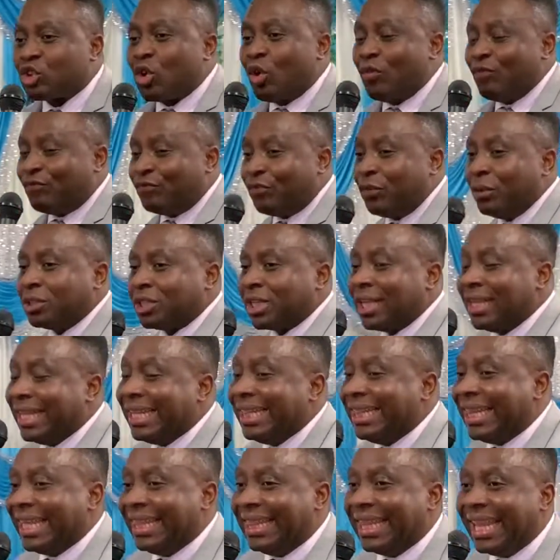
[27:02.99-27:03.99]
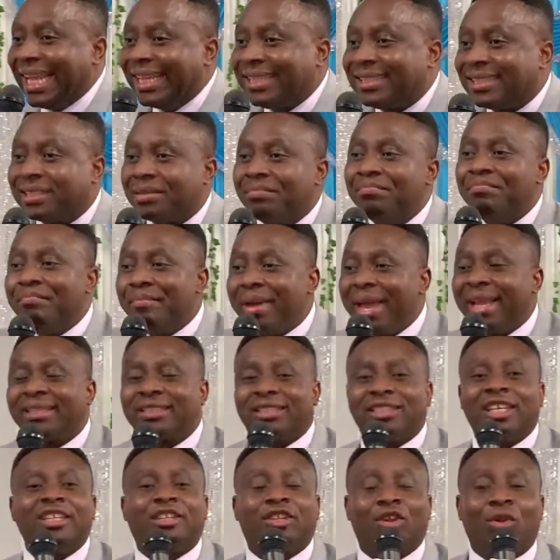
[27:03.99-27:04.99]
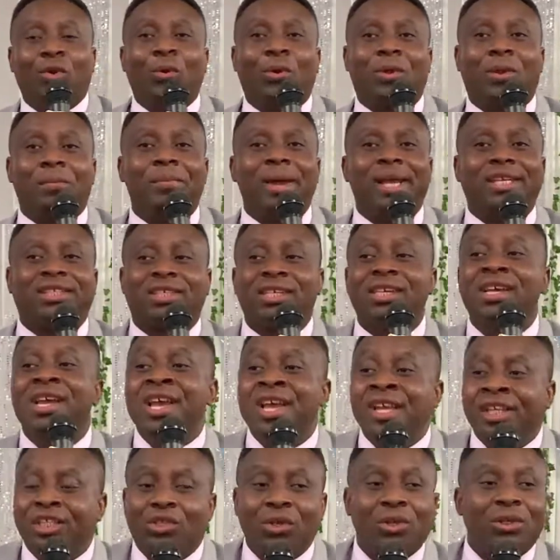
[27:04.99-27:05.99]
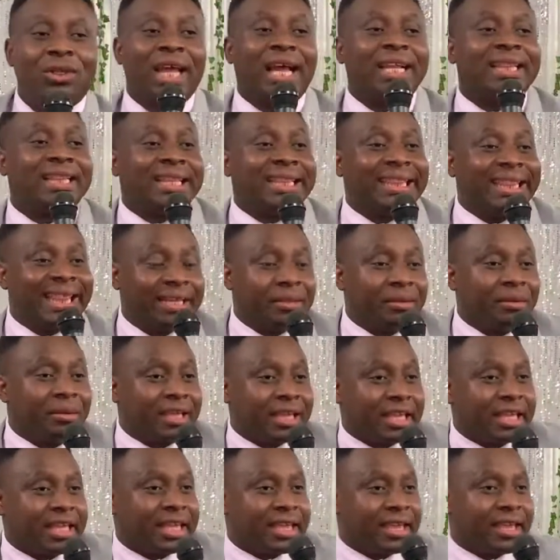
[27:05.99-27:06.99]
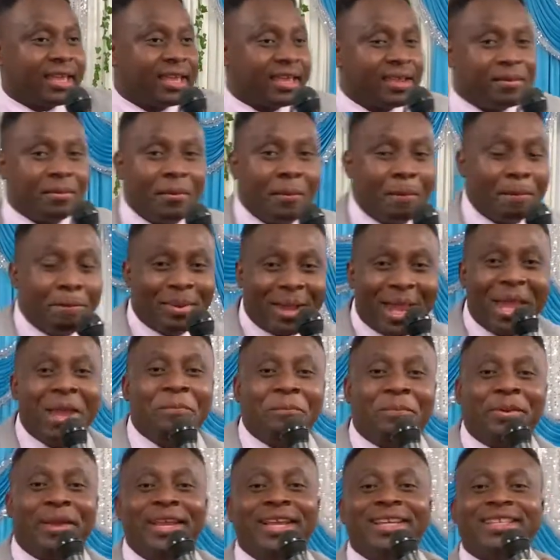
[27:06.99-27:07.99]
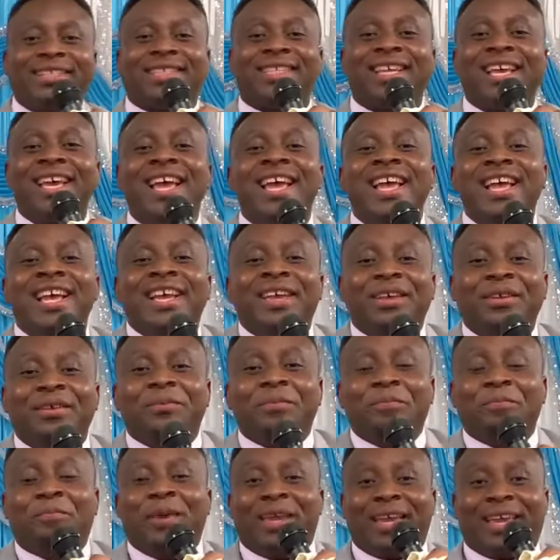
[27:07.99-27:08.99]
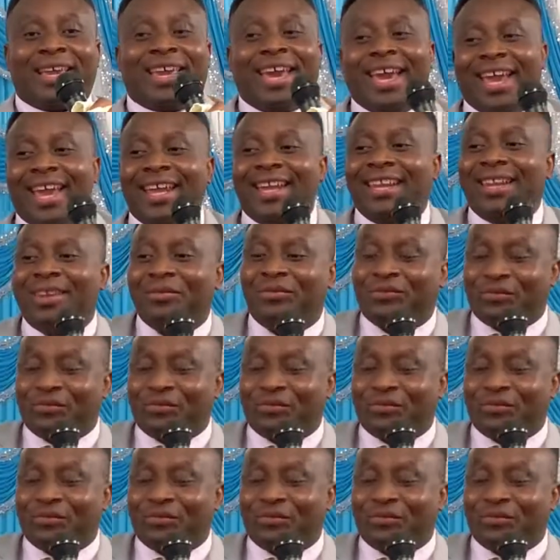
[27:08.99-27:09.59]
confusion in the nets, makes it look messy, so that the babies begin